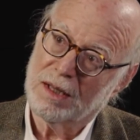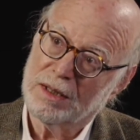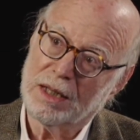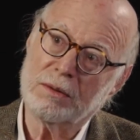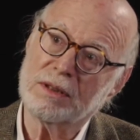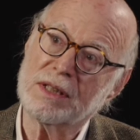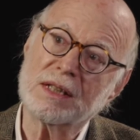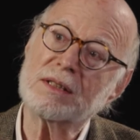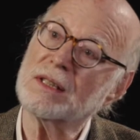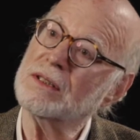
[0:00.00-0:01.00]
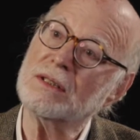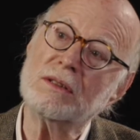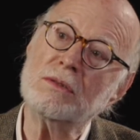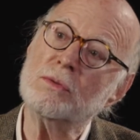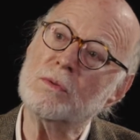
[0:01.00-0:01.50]
That's a
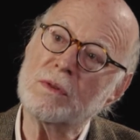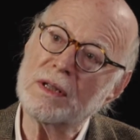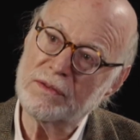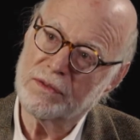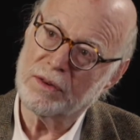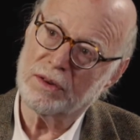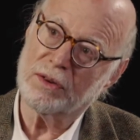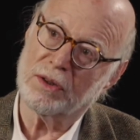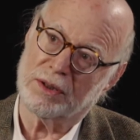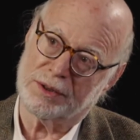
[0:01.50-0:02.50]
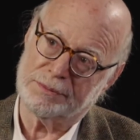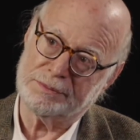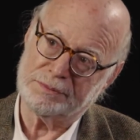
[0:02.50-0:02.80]
dreadful thought.